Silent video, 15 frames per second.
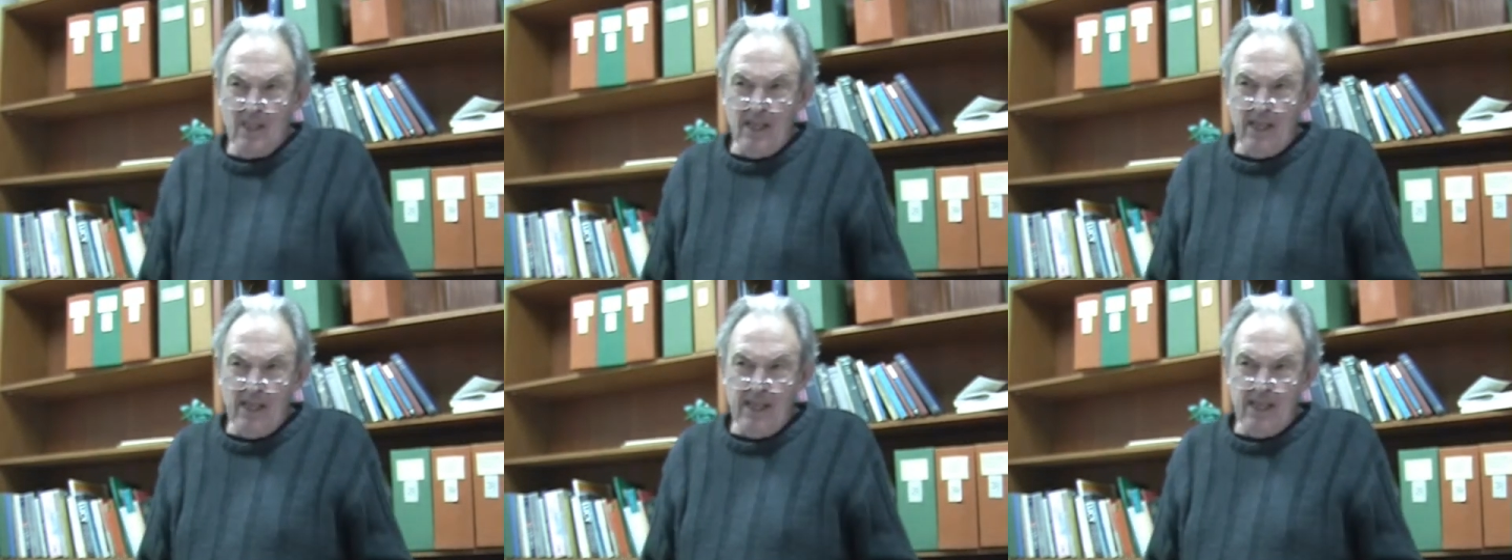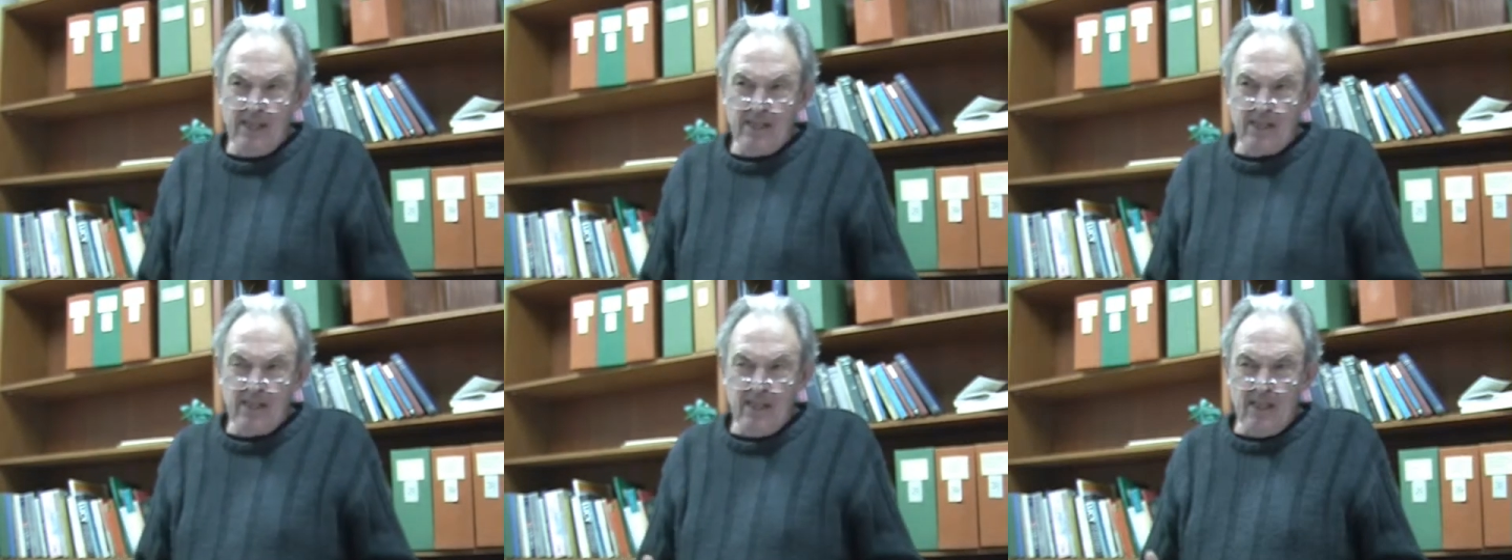
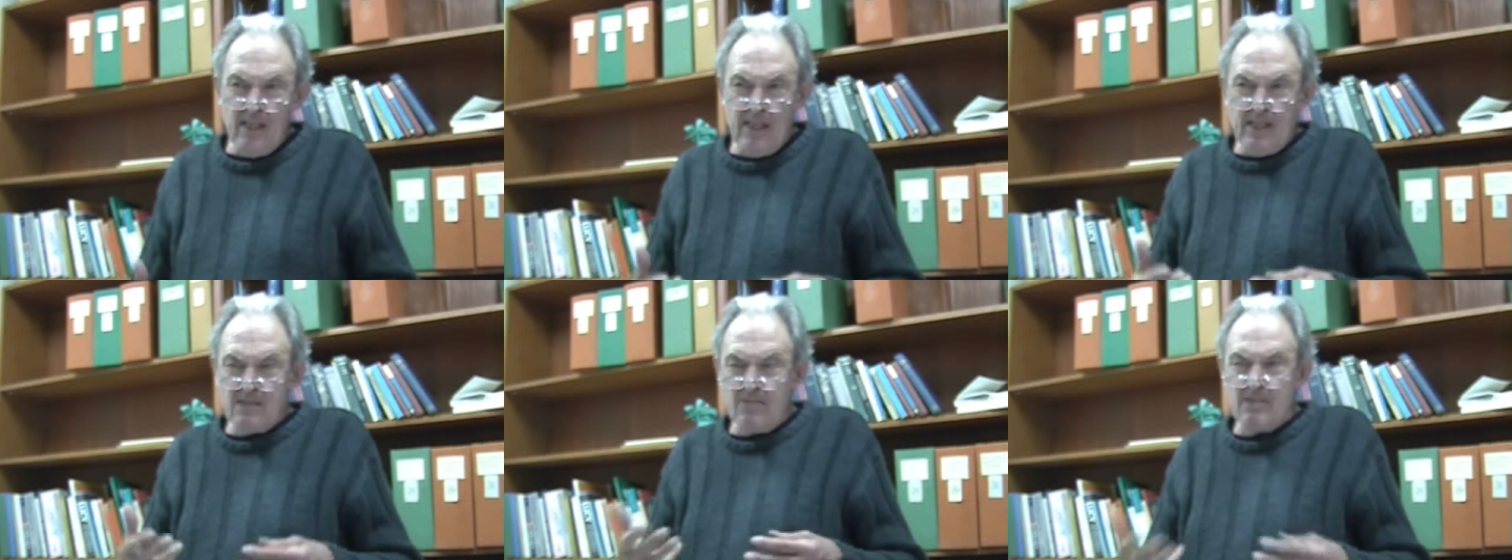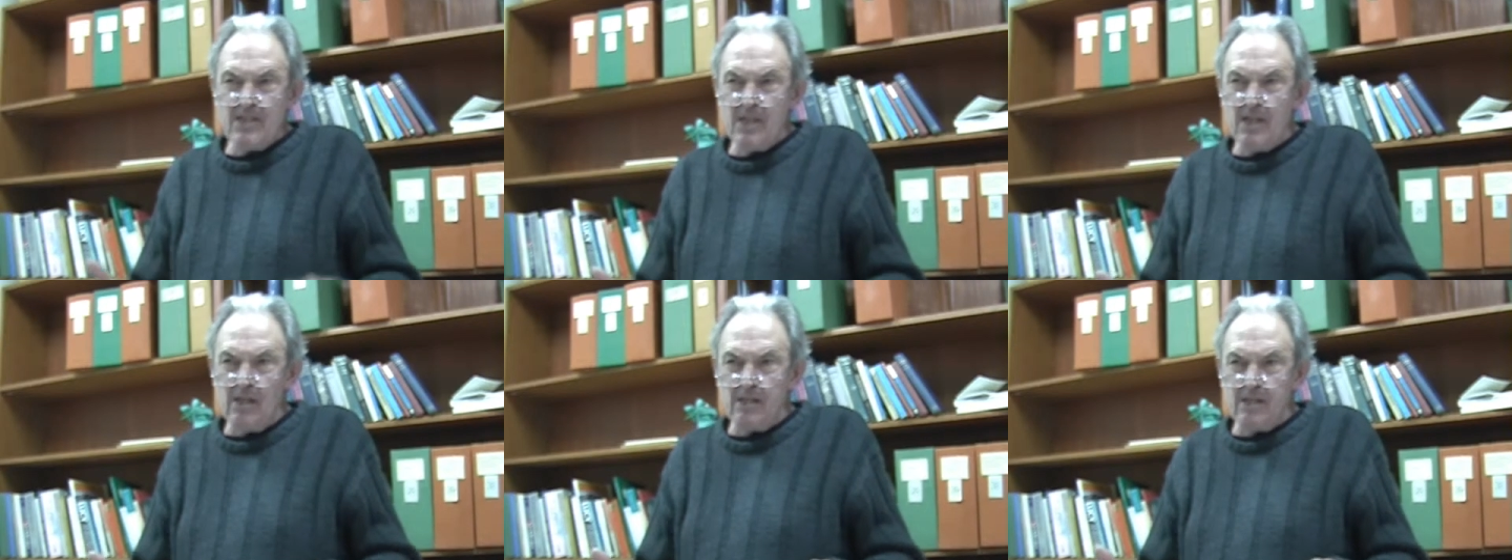And as a
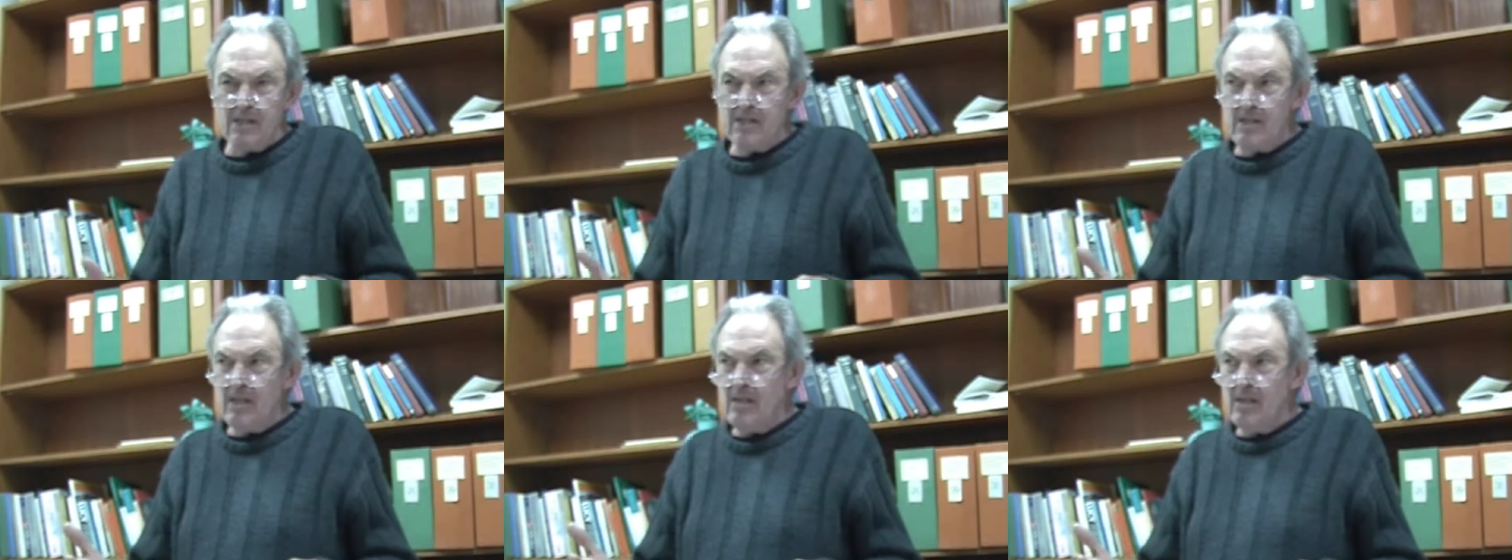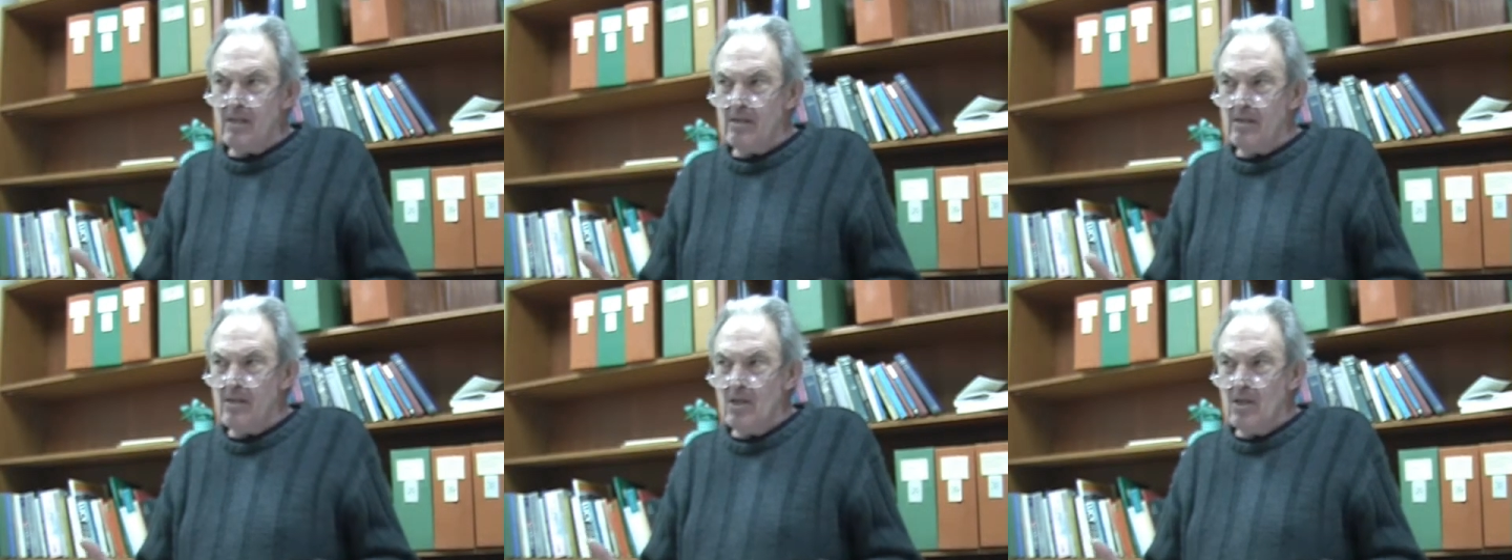result,
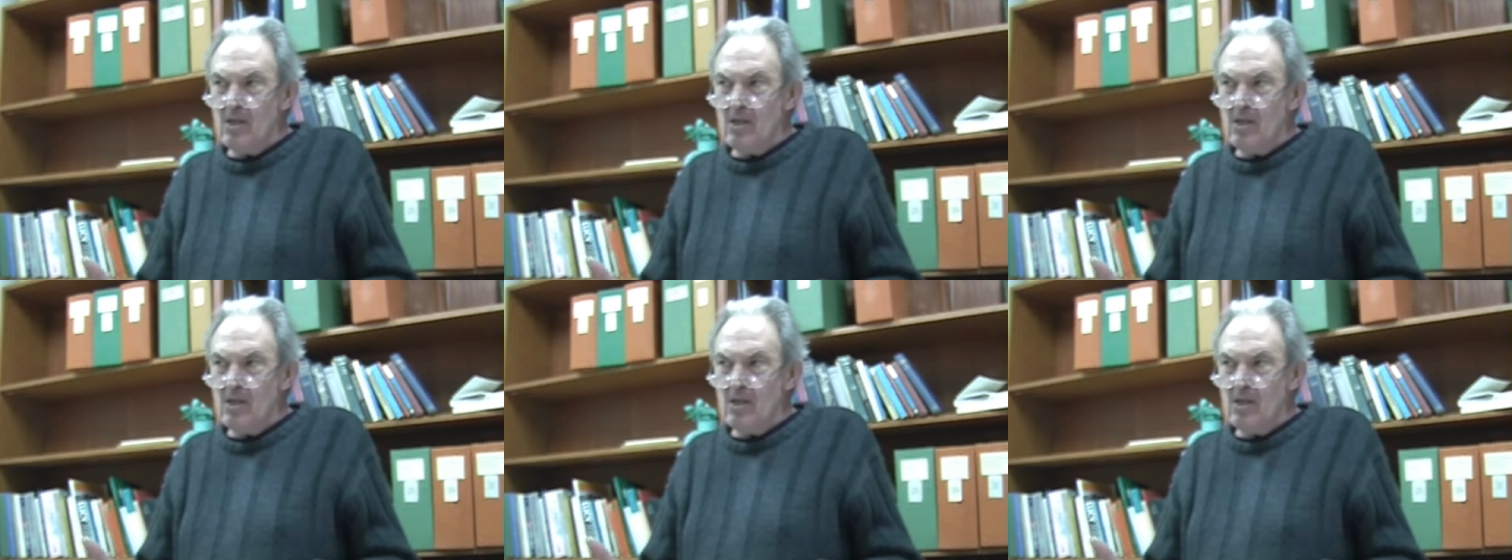uh,